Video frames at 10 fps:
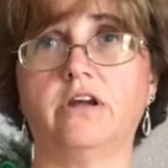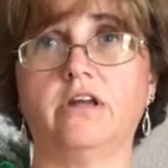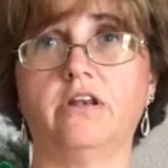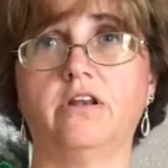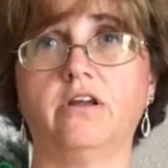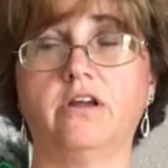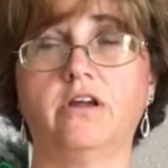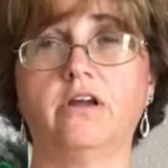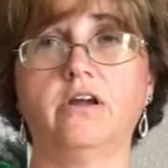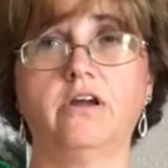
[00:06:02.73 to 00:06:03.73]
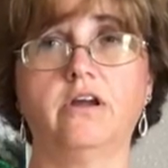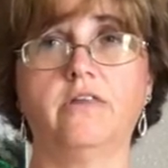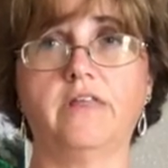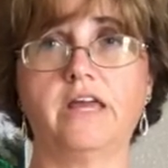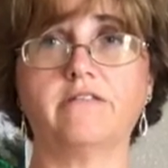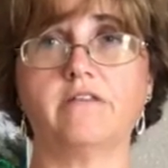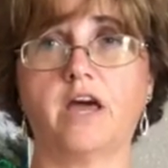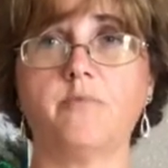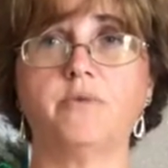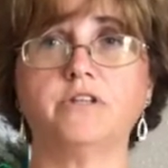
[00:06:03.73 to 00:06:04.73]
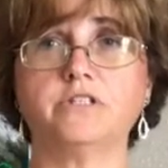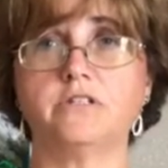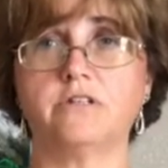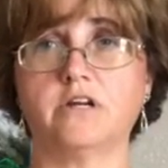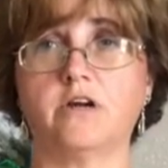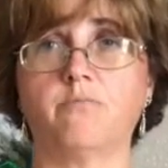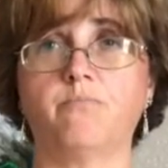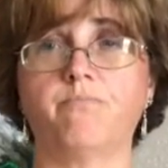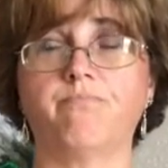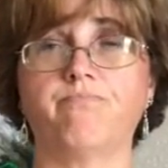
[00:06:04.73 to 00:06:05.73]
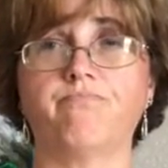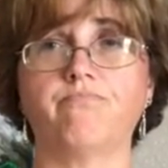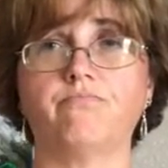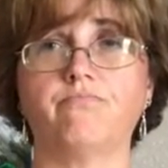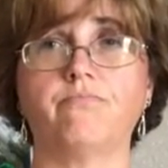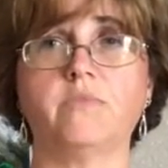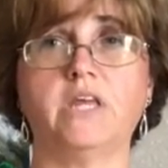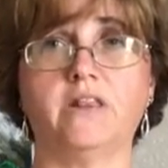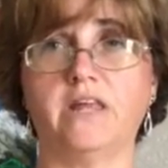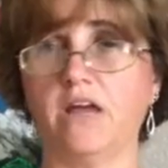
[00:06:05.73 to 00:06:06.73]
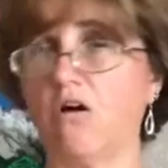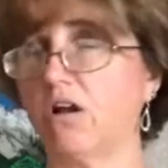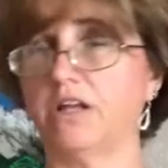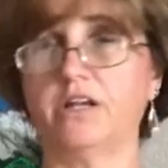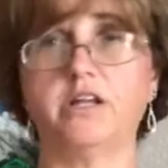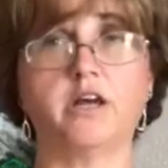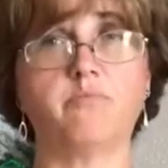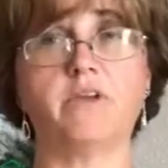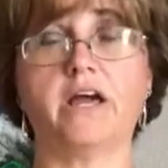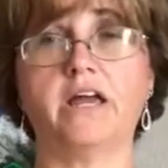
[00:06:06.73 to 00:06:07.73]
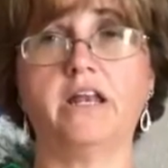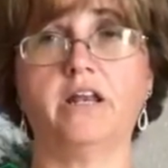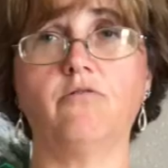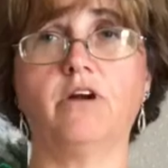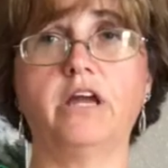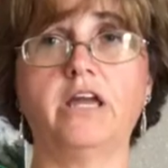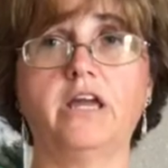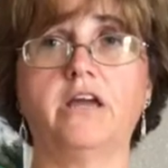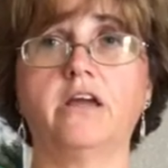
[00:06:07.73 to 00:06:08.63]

done, things happened to them, and they all ended up dying anyway.